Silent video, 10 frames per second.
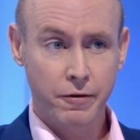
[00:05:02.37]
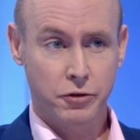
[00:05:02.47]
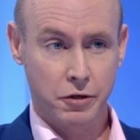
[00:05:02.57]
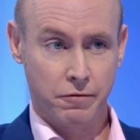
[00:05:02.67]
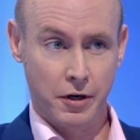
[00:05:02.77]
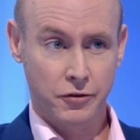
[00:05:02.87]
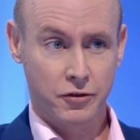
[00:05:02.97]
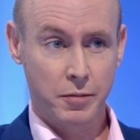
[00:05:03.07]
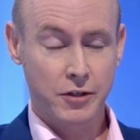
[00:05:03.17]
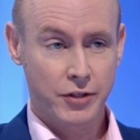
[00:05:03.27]
future for us
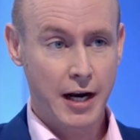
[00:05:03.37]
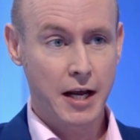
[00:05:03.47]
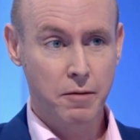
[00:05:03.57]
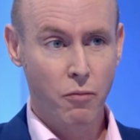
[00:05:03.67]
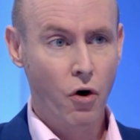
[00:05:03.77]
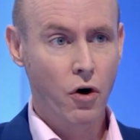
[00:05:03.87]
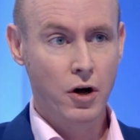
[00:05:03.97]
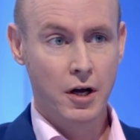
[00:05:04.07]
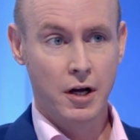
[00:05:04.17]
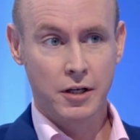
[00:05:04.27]
to be selling
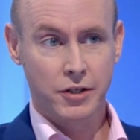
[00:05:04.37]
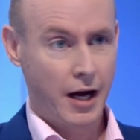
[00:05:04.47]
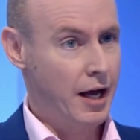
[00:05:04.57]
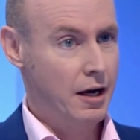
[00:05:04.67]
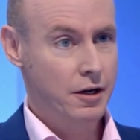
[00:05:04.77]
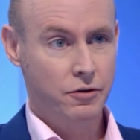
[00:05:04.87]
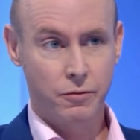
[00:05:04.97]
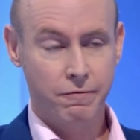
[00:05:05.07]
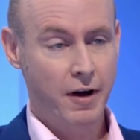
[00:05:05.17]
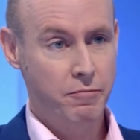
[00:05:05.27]
more to Ireland
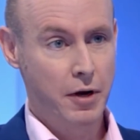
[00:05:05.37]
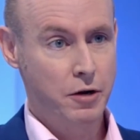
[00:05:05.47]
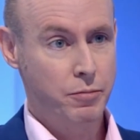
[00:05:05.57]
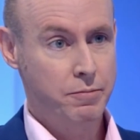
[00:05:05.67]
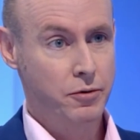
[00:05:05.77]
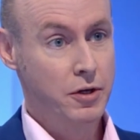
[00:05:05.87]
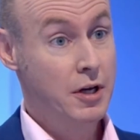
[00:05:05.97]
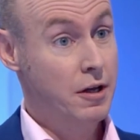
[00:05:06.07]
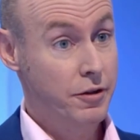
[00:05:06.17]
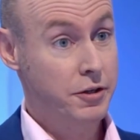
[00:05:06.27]
with 5 million people
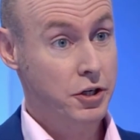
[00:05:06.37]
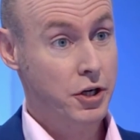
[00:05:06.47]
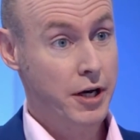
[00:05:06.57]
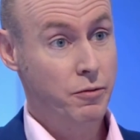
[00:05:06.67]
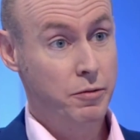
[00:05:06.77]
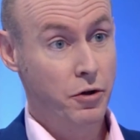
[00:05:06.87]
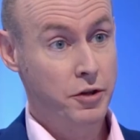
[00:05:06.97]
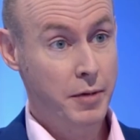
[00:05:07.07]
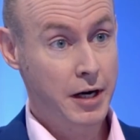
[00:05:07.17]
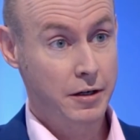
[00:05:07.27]
than to China with more than
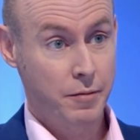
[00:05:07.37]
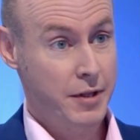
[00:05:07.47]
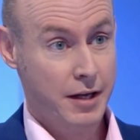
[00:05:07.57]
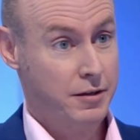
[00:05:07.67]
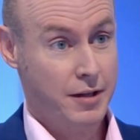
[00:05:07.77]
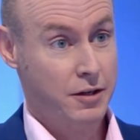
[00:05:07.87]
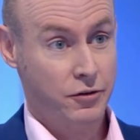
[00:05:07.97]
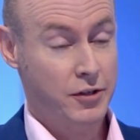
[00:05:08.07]
1 billion? I mean, that